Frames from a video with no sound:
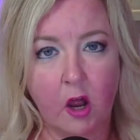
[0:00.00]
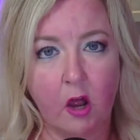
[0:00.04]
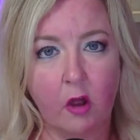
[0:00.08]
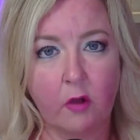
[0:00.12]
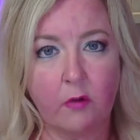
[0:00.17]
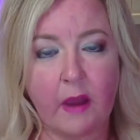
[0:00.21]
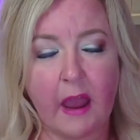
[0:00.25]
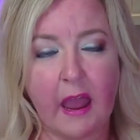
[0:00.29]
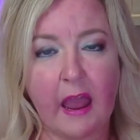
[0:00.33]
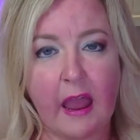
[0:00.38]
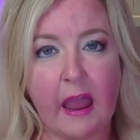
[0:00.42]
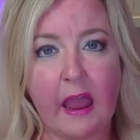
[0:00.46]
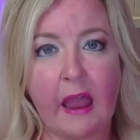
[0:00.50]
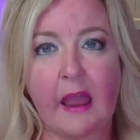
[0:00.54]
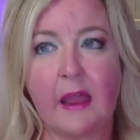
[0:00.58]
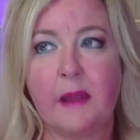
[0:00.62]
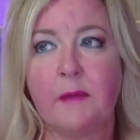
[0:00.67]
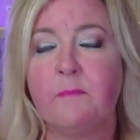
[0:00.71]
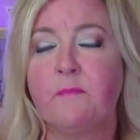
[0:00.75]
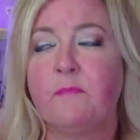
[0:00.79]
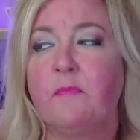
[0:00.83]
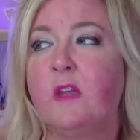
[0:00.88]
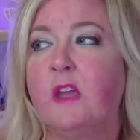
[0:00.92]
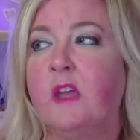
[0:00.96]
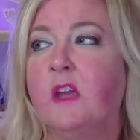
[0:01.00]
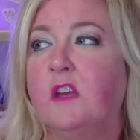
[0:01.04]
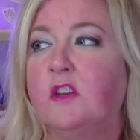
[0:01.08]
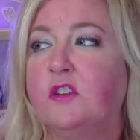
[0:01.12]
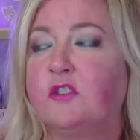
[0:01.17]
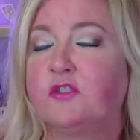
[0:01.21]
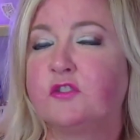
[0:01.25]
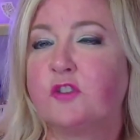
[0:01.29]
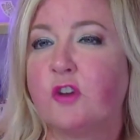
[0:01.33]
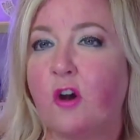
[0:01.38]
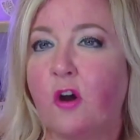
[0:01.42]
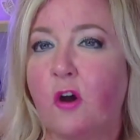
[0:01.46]
Okay.
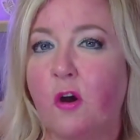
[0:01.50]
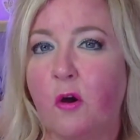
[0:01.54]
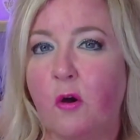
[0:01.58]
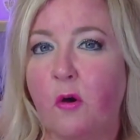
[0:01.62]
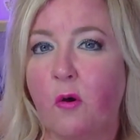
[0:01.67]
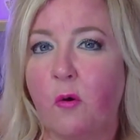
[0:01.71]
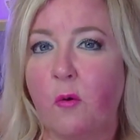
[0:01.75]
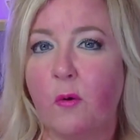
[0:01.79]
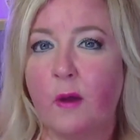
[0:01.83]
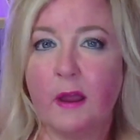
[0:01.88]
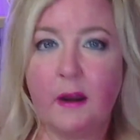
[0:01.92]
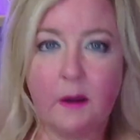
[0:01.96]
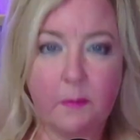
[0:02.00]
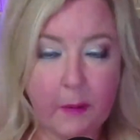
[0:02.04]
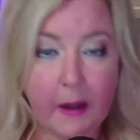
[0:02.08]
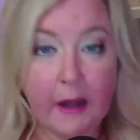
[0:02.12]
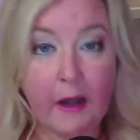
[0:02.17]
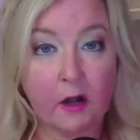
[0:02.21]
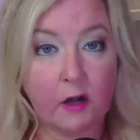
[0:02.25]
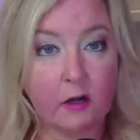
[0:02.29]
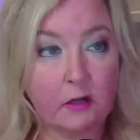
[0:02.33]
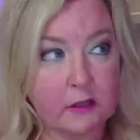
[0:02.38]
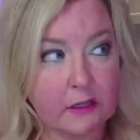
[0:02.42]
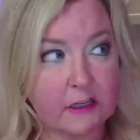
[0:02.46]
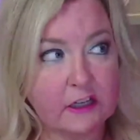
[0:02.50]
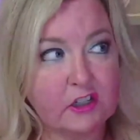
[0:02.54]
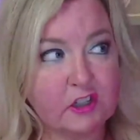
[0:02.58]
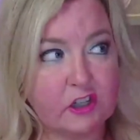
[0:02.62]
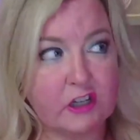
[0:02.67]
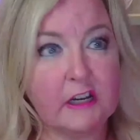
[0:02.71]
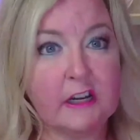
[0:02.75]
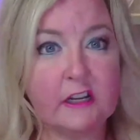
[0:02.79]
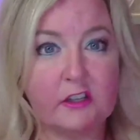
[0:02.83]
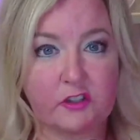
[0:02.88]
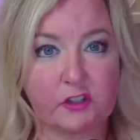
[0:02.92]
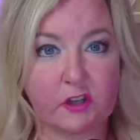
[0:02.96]
So, and apparently
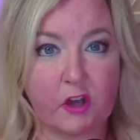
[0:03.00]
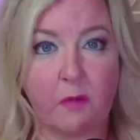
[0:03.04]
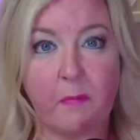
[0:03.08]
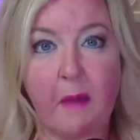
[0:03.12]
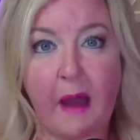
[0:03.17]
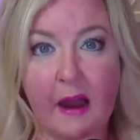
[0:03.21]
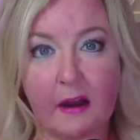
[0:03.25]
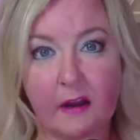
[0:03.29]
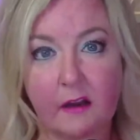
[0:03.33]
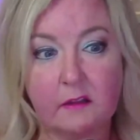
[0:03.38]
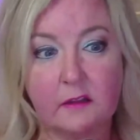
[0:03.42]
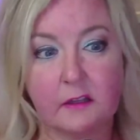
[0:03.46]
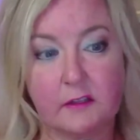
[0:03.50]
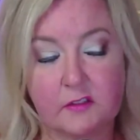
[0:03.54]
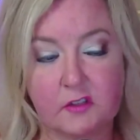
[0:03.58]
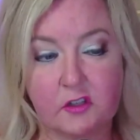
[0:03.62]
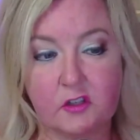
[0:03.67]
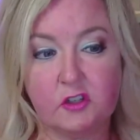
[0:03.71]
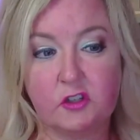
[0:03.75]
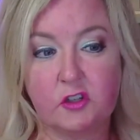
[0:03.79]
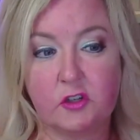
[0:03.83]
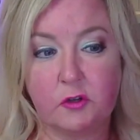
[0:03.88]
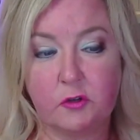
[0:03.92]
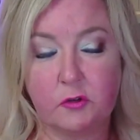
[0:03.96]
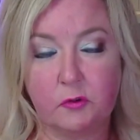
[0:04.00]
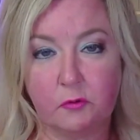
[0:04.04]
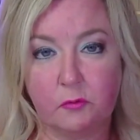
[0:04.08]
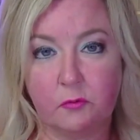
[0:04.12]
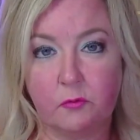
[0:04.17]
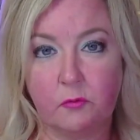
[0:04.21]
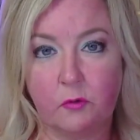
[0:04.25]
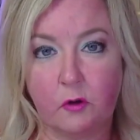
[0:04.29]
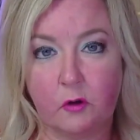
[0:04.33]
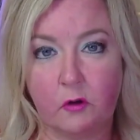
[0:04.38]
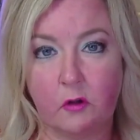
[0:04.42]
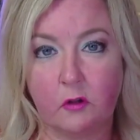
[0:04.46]
she needs to go back and listen
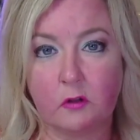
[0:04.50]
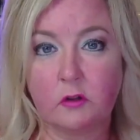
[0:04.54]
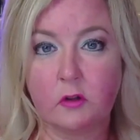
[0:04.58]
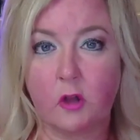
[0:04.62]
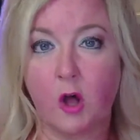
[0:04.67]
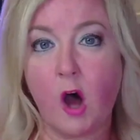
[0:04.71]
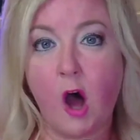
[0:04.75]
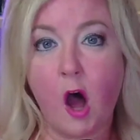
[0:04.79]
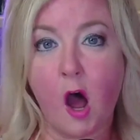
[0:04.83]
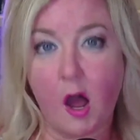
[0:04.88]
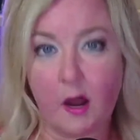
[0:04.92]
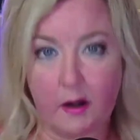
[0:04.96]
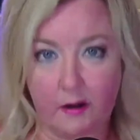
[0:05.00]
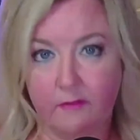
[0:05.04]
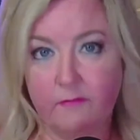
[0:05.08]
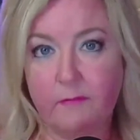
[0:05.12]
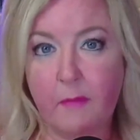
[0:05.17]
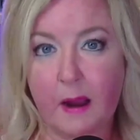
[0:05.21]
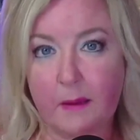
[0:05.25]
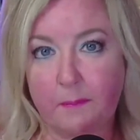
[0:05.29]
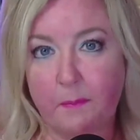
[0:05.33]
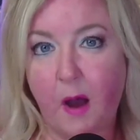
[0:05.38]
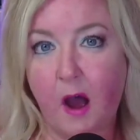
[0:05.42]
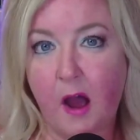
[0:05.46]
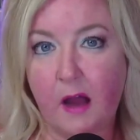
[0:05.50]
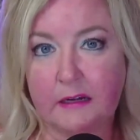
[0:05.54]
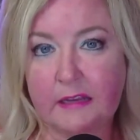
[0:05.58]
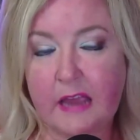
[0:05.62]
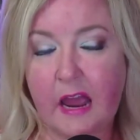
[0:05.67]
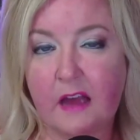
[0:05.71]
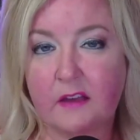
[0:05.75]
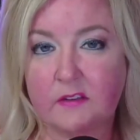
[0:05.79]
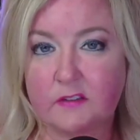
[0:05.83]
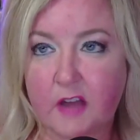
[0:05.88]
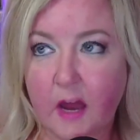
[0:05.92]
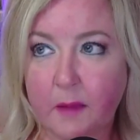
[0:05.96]
to a lot of my
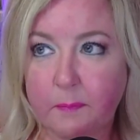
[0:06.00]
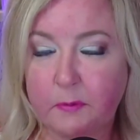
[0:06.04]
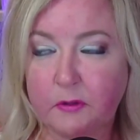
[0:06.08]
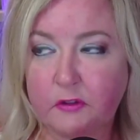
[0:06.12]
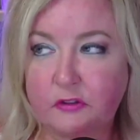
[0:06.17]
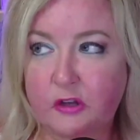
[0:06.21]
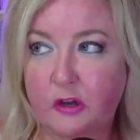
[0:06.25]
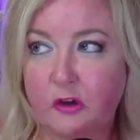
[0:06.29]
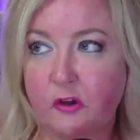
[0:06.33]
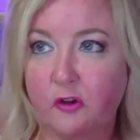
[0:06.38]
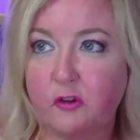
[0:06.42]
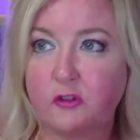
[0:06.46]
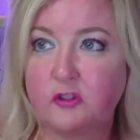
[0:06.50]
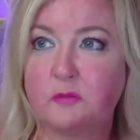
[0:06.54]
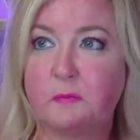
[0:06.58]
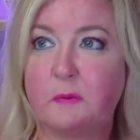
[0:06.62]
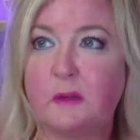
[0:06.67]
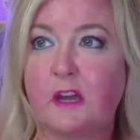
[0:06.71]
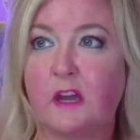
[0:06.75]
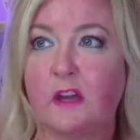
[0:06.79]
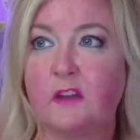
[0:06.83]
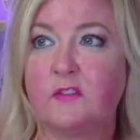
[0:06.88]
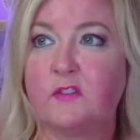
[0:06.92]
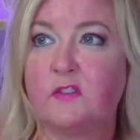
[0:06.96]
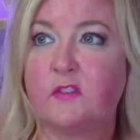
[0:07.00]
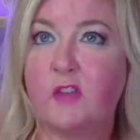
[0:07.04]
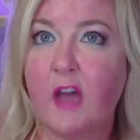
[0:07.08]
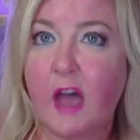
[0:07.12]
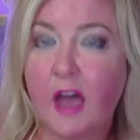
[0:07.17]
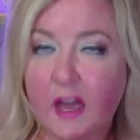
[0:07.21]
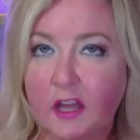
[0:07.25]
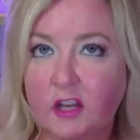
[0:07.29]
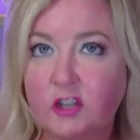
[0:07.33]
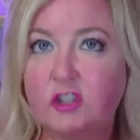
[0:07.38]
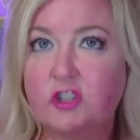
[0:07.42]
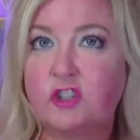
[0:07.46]
podcast episodes because
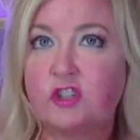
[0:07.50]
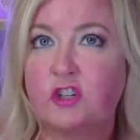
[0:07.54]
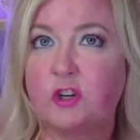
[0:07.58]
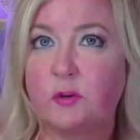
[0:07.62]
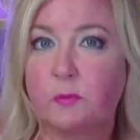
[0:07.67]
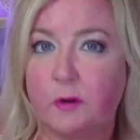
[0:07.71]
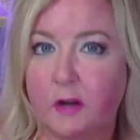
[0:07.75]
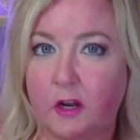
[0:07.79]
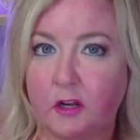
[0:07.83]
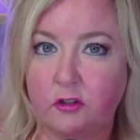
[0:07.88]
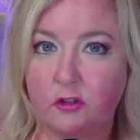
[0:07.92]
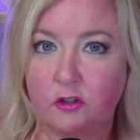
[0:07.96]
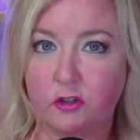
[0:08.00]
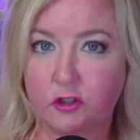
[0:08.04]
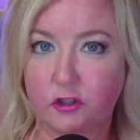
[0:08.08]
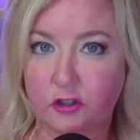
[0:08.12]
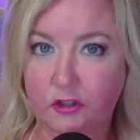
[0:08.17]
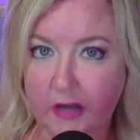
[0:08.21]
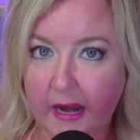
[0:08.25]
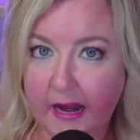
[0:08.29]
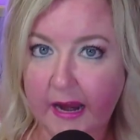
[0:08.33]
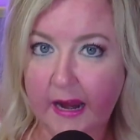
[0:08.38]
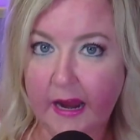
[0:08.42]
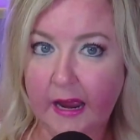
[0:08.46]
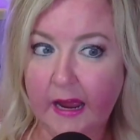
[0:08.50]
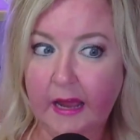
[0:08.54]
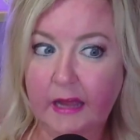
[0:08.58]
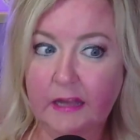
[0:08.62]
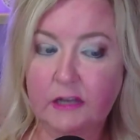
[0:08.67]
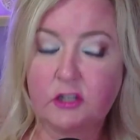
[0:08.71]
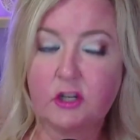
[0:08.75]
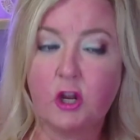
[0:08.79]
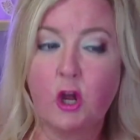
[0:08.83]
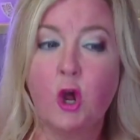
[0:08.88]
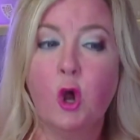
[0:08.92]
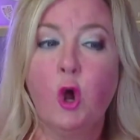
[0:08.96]
then she would
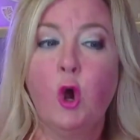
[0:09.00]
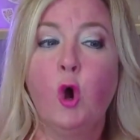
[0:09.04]
understand